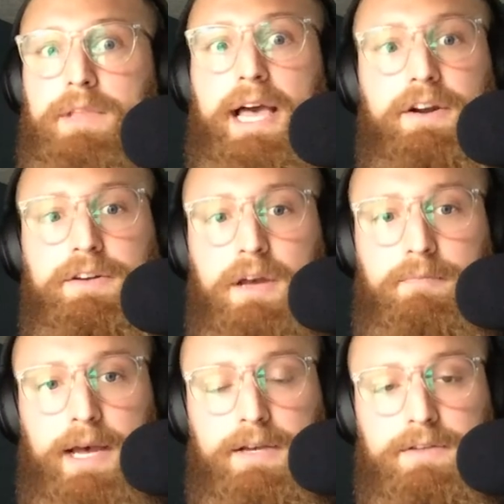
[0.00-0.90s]
lighter
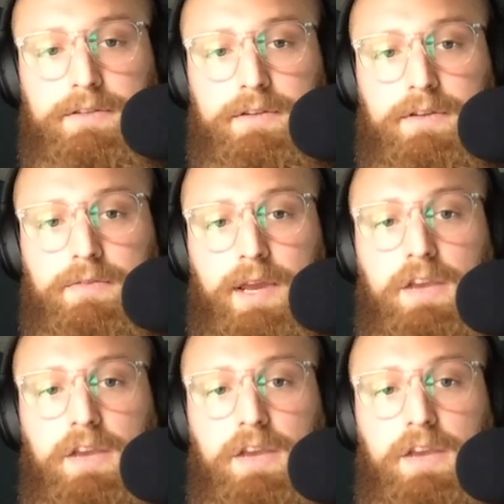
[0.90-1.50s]
dumbbells, right?